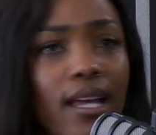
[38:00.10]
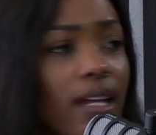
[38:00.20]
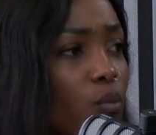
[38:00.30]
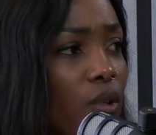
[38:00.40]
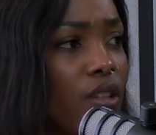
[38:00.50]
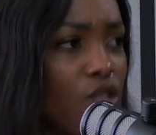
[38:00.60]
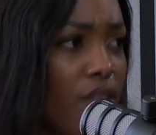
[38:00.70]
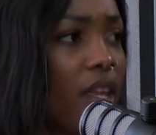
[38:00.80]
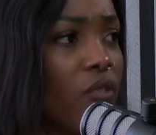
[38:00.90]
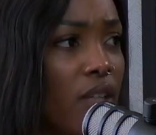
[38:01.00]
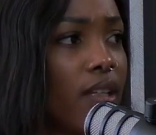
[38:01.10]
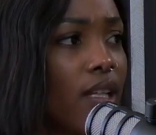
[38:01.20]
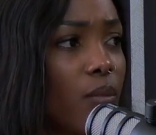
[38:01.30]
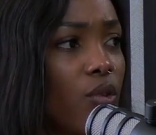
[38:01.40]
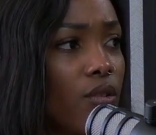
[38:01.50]
with a South African
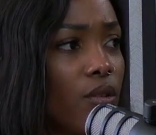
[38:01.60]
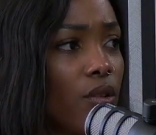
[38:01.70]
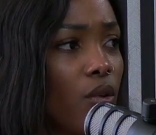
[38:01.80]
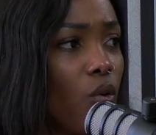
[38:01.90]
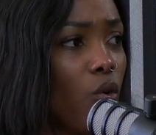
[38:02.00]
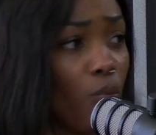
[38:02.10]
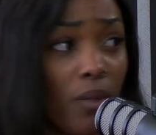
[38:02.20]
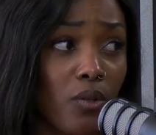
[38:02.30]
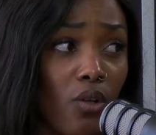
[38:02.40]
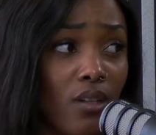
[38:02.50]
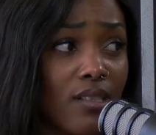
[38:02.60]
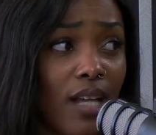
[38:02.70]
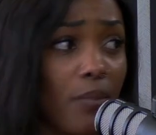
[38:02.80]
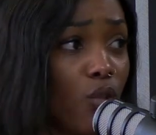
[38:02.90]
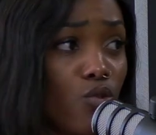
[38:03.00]
label, or maybe not,
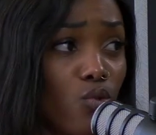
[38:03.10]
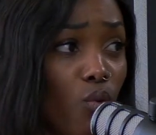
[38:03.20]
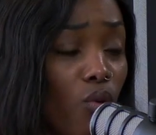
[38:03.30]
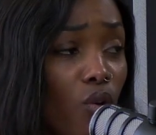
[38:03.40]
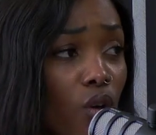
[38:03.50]
I'm not sure.